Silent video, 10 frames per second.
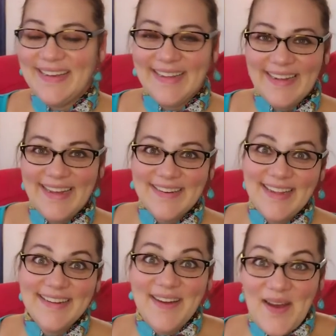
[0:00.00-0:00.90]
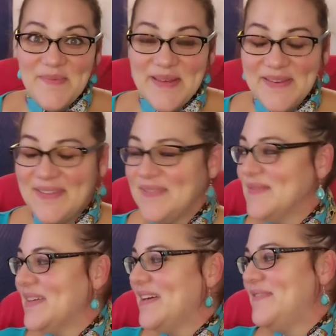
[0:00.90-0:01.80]
I got a copy of
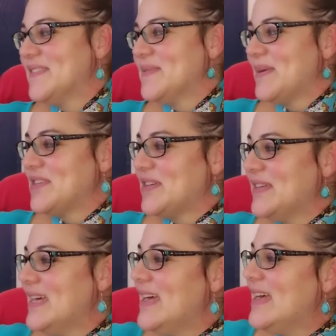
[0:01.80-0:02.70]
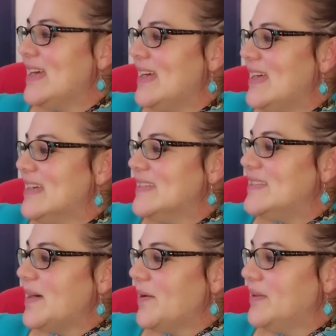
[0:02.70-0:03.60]
it. I feel special.
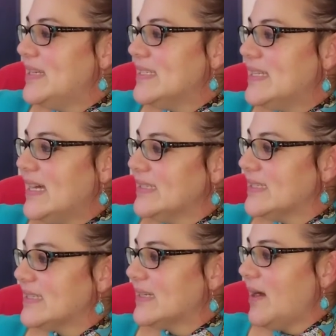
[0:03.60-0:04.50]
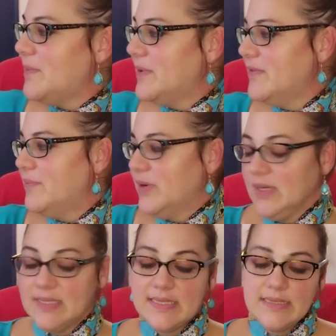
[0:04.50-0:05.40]
So these next couple of
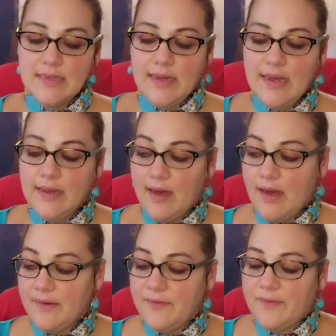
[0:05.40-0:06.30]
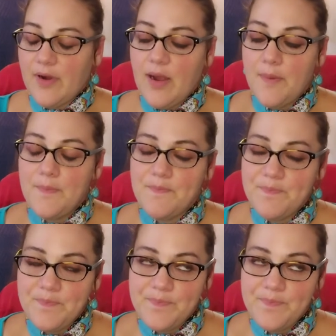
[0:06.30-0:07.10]
books I got from